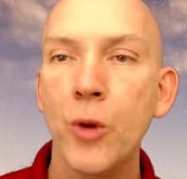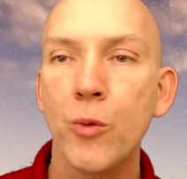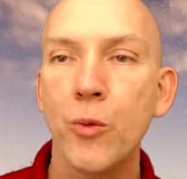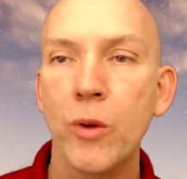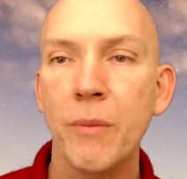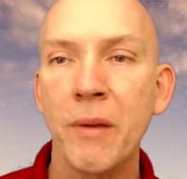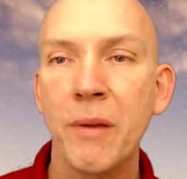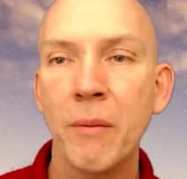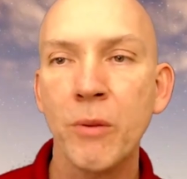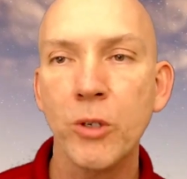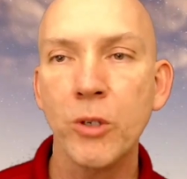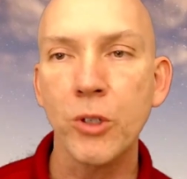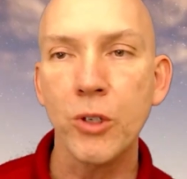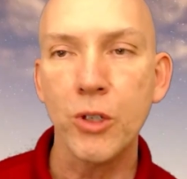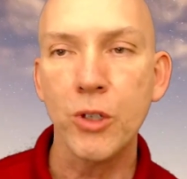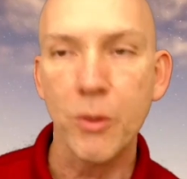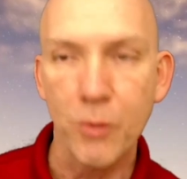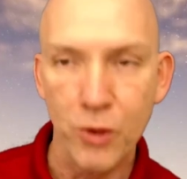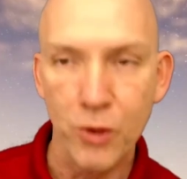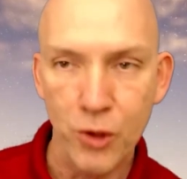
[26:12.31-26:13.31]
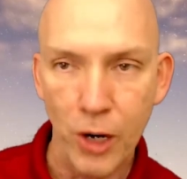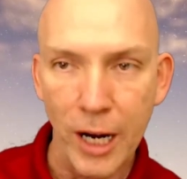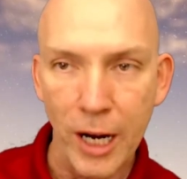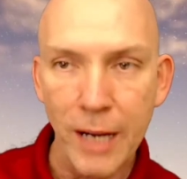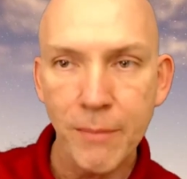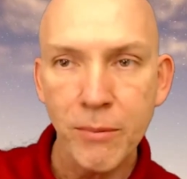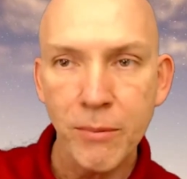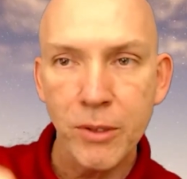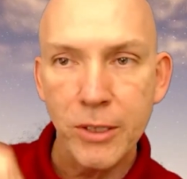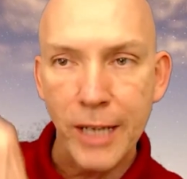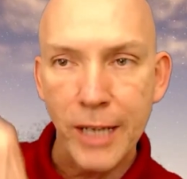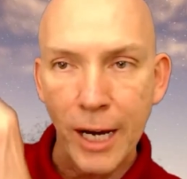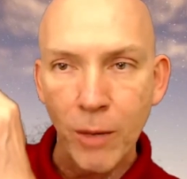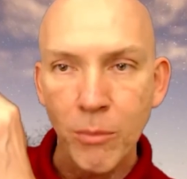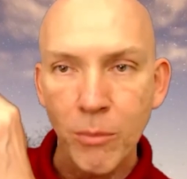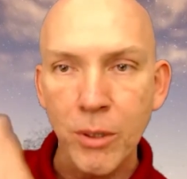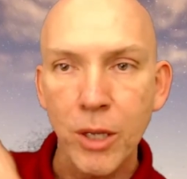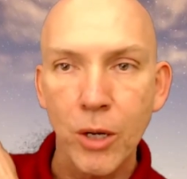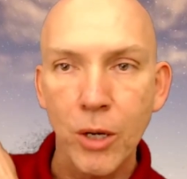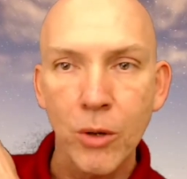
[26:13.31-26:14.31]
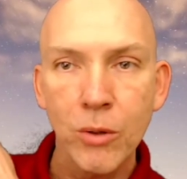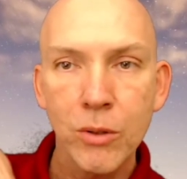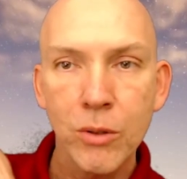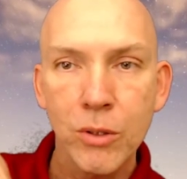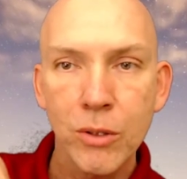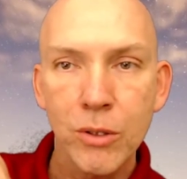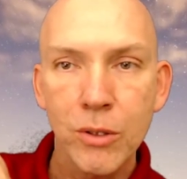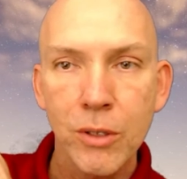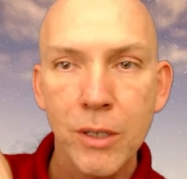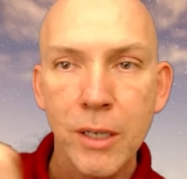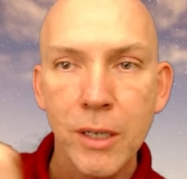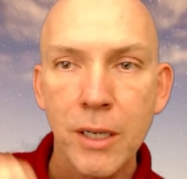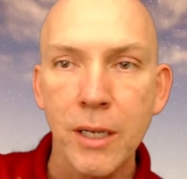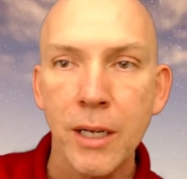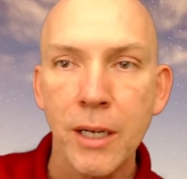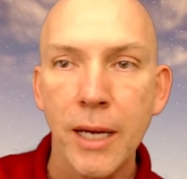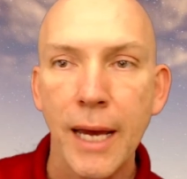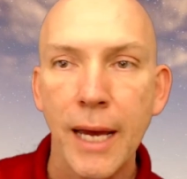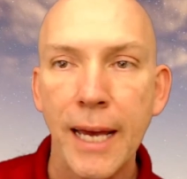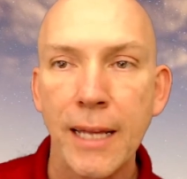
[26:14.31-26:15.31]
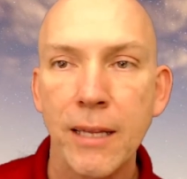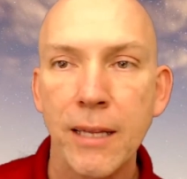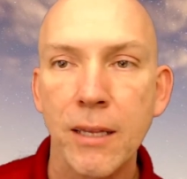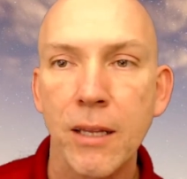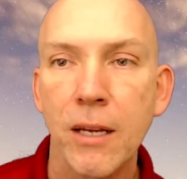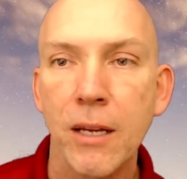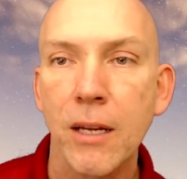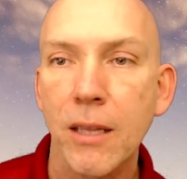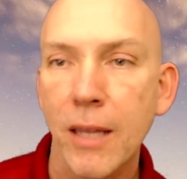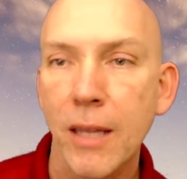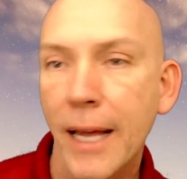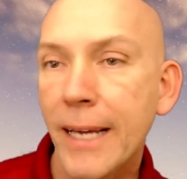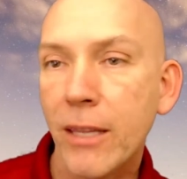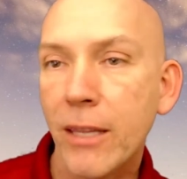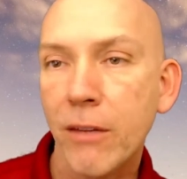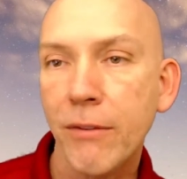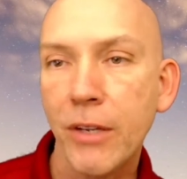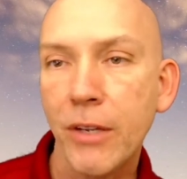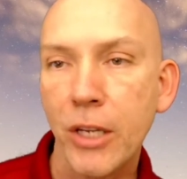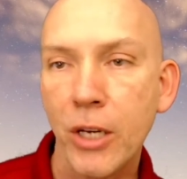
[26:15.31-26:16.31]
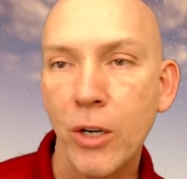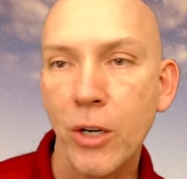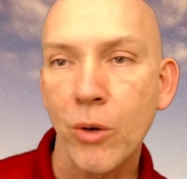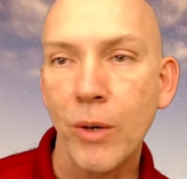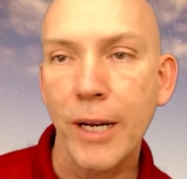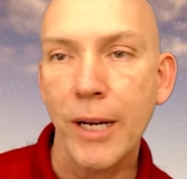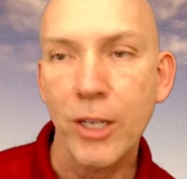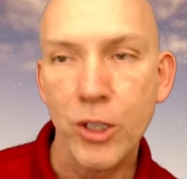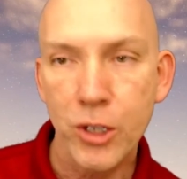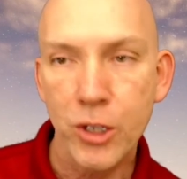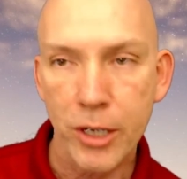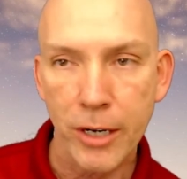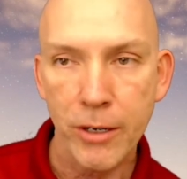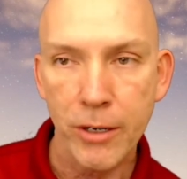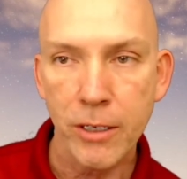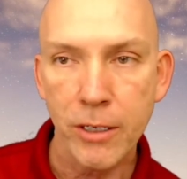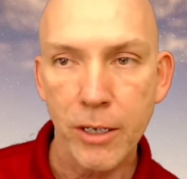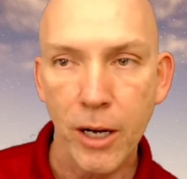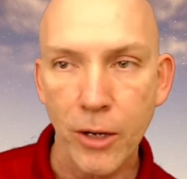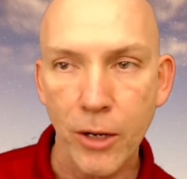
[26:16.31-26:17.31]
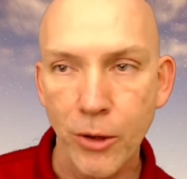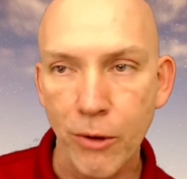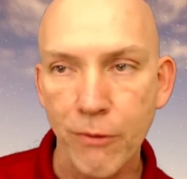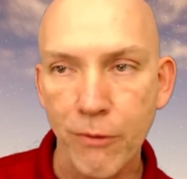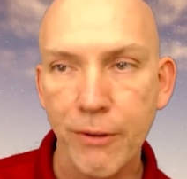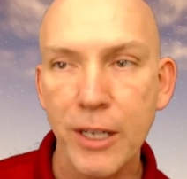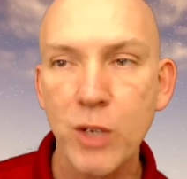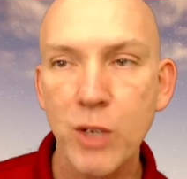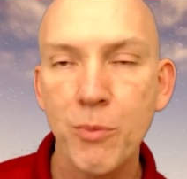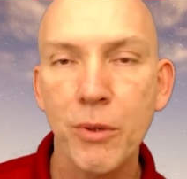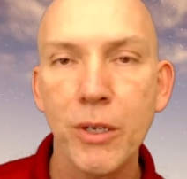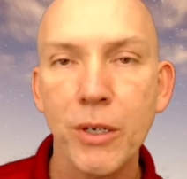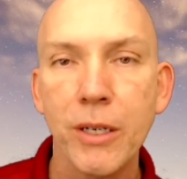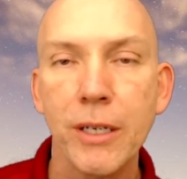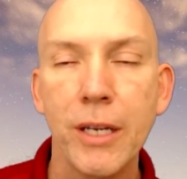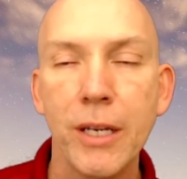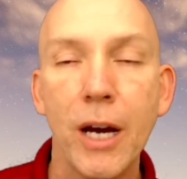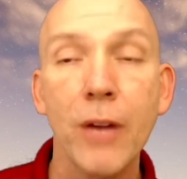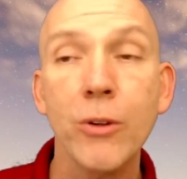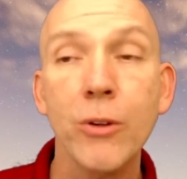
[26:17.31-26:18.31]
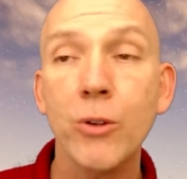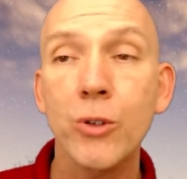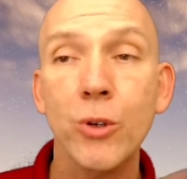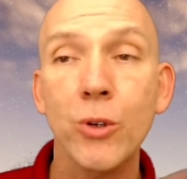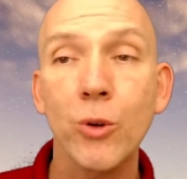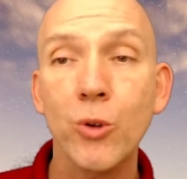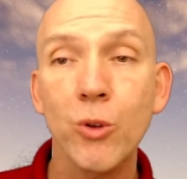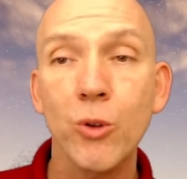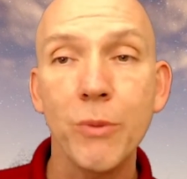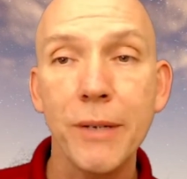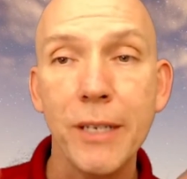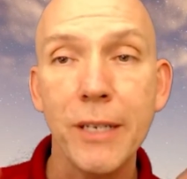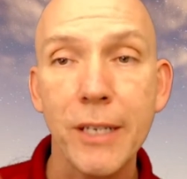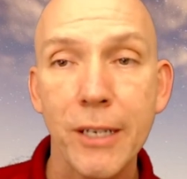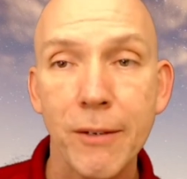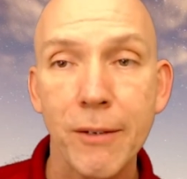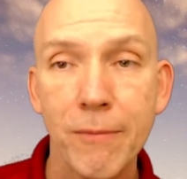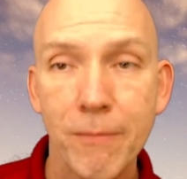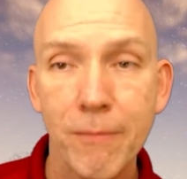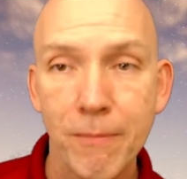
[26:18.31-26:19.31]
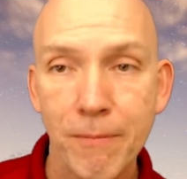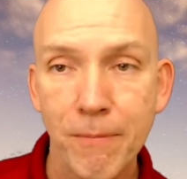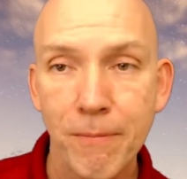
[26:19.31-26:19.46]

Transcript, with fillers: Remember to subscribe down below and like the video and share it on your Facebook and other social media.